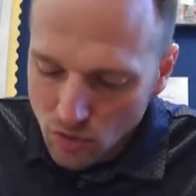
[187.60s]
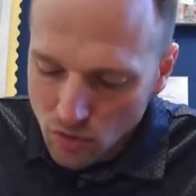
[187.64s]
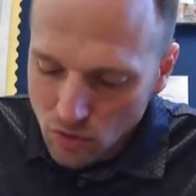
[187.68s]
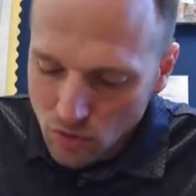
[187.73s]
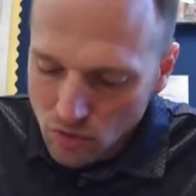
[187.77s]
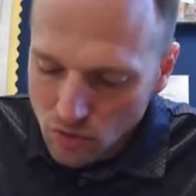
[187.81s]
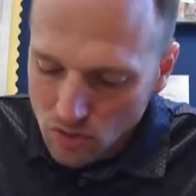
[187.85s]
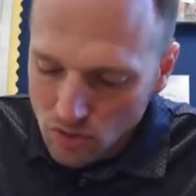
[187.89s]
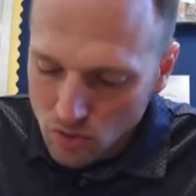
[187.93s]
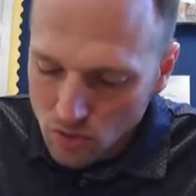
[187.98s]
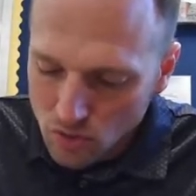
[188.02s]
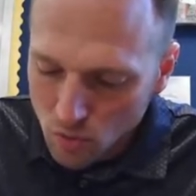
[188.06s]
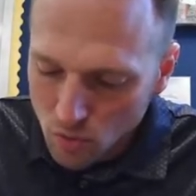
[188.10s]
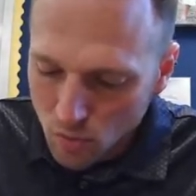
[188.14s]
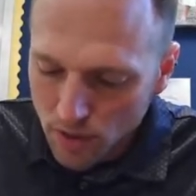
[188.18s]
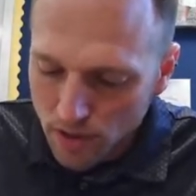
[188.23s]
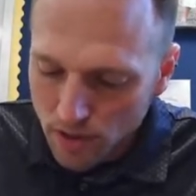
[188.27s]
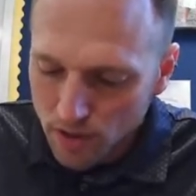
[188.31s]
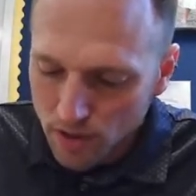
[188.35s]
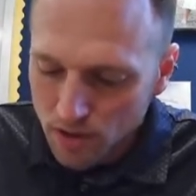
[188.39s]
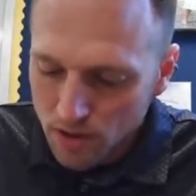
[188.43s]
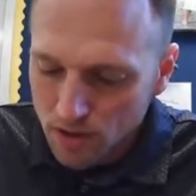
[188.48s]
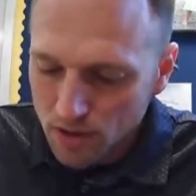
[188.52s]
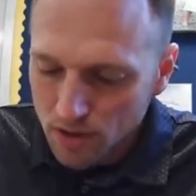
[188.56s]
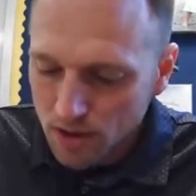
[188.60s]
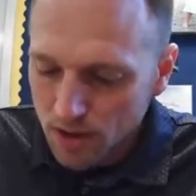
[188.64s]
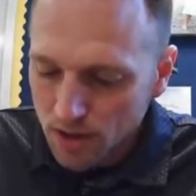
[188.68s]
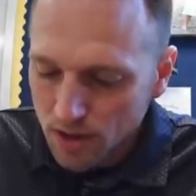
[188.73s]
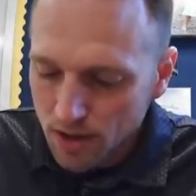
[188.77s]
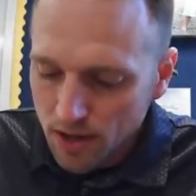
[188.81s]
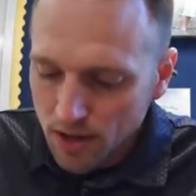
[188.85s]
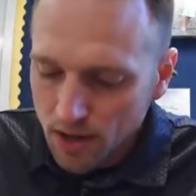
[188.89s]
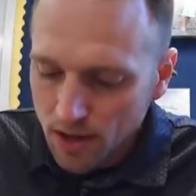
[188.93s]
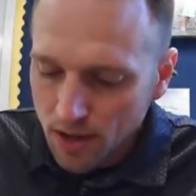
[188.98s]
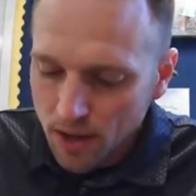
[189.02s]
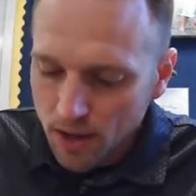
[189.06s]
squared
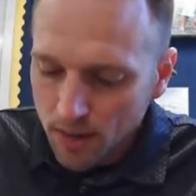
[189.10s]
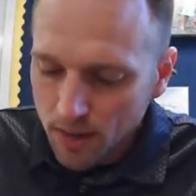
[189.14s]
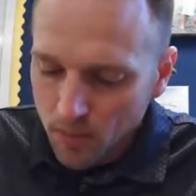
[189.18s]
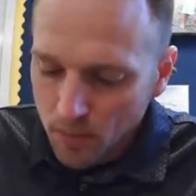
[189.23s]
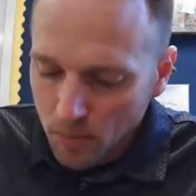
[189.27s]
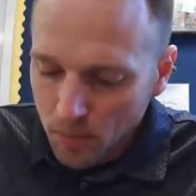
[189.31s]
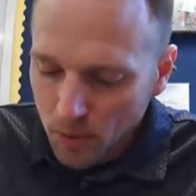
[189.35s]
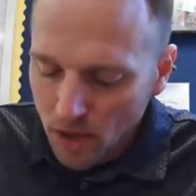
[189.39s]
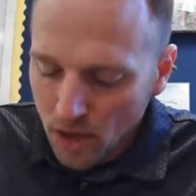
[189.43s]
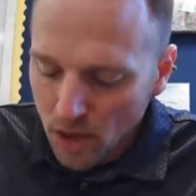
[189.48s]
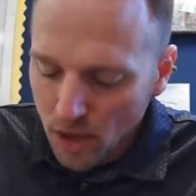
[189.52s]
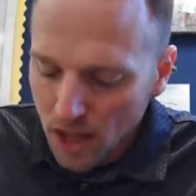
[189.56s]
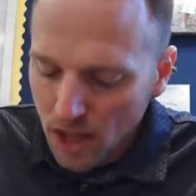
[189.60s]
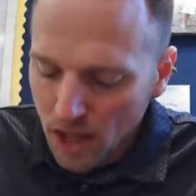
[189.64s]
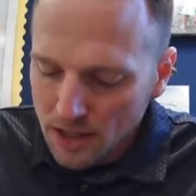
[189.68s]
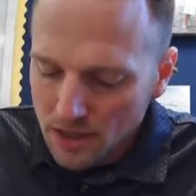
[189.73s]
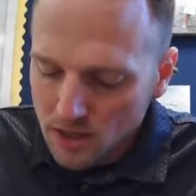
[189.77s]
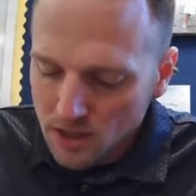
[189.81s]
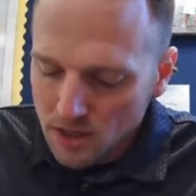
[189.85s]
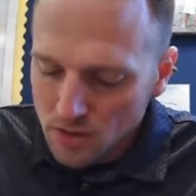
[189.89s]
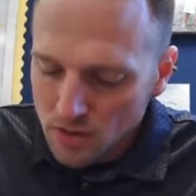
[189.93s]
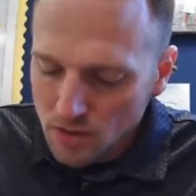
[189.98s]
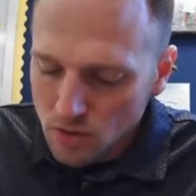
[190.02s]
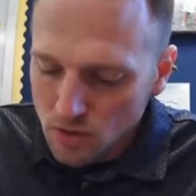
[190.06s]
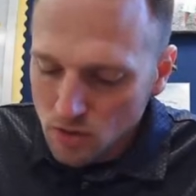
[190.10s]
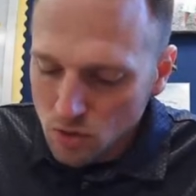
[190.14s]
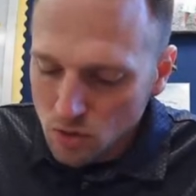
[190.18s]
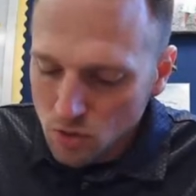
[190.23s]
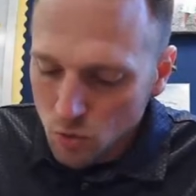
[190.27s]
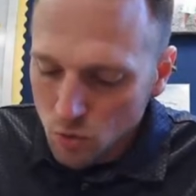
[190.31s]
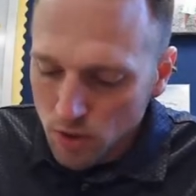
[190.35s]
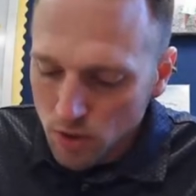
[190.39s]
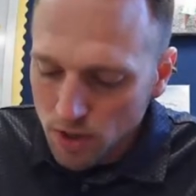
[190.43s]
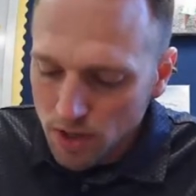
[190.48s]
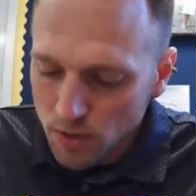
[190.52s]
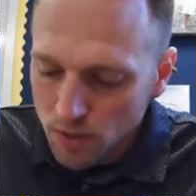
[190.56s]
plus
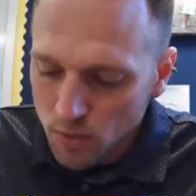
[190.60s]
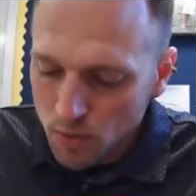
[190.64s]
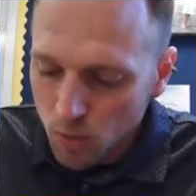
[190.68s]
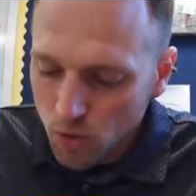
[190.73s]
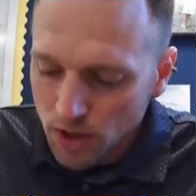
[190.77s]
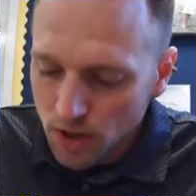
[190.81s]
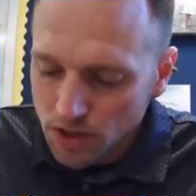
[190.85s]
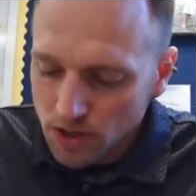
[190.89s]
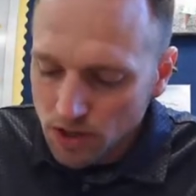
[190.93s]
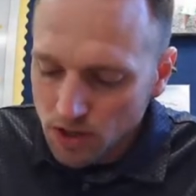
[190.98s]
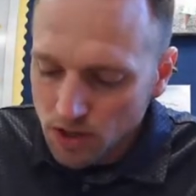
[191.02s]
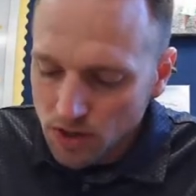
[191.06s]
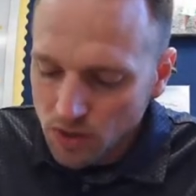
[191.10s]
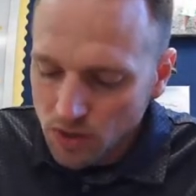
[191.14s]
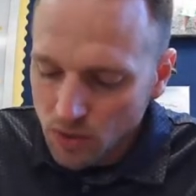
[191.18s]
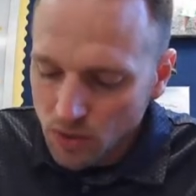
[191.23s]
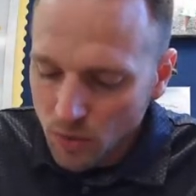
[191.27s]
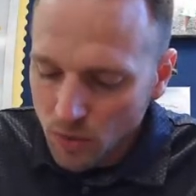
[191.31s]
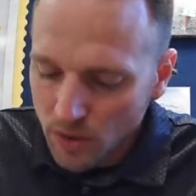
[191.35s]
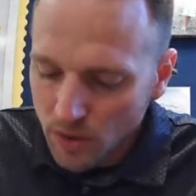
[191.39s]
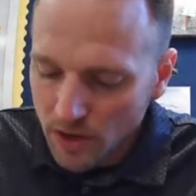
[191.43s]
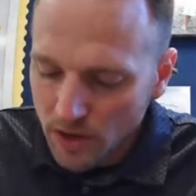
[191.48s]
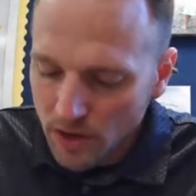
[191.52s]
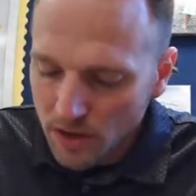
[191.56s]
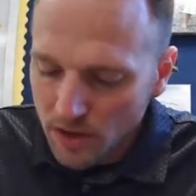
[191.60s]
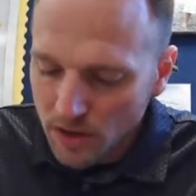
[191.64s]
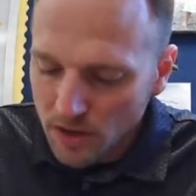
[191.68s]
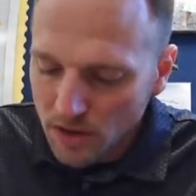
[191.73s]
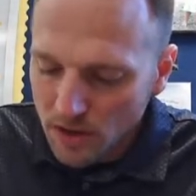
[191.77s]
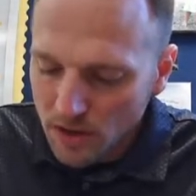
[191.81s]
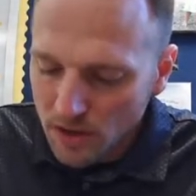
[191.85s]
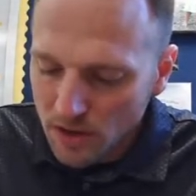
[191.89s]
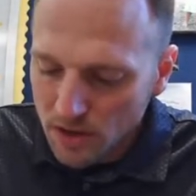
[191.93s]
21 squared